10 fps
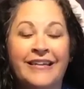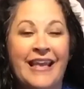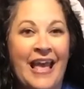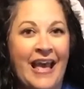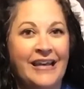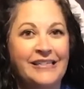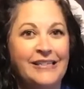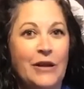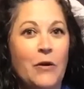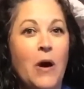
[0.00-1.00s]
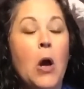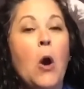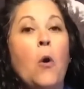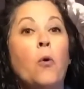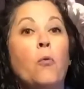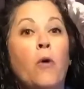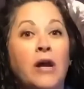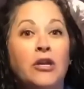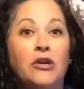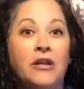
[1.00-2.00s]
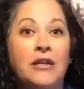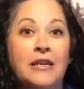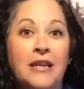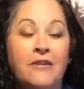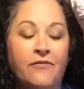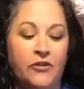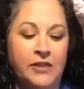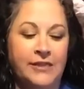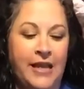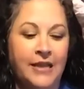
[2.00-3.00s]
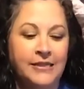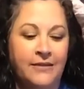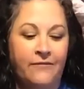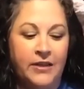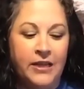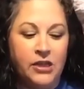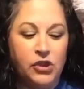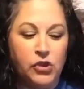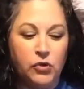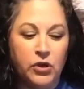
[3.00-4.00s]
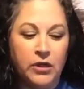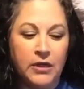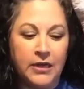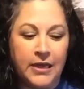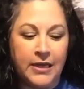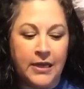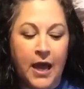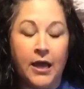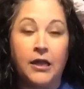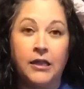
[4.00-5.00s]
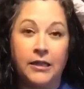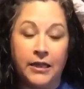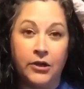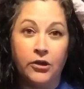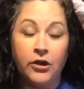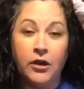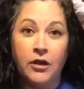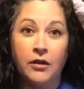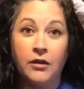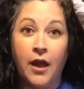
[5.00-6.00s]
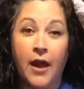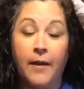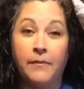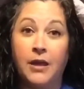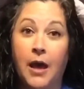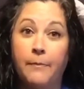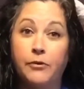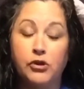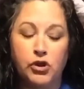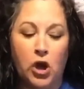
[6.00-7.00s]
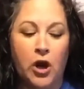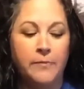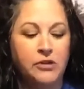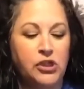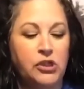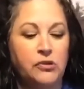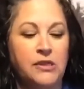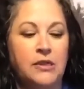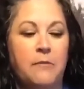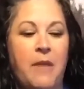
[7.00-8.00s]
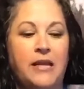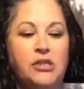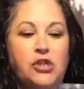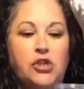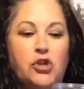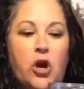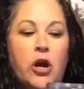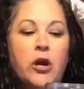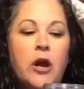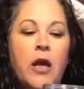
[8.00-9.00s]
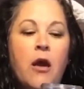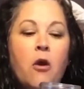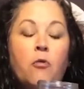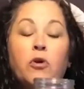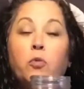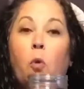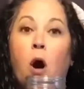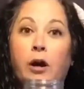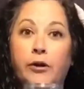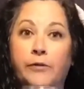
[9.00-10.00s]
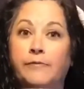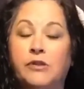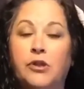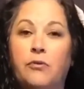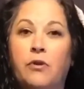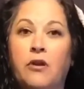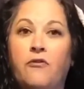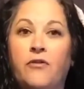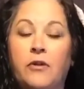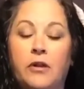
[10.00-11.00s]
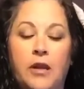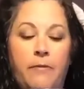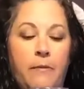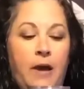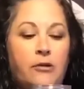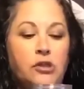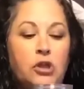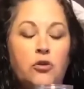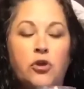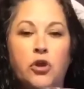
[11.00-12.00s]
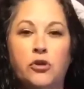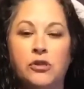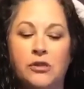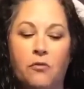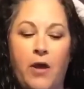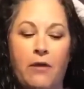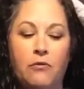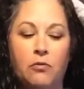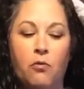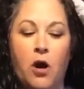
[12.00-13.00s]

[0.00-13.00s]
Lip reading: Yeah, so what you're going to need for this activity is you're going to need a clear cup or jar. I'm just using a mason jar with water. So you want to fill it up about 2/3 of the way with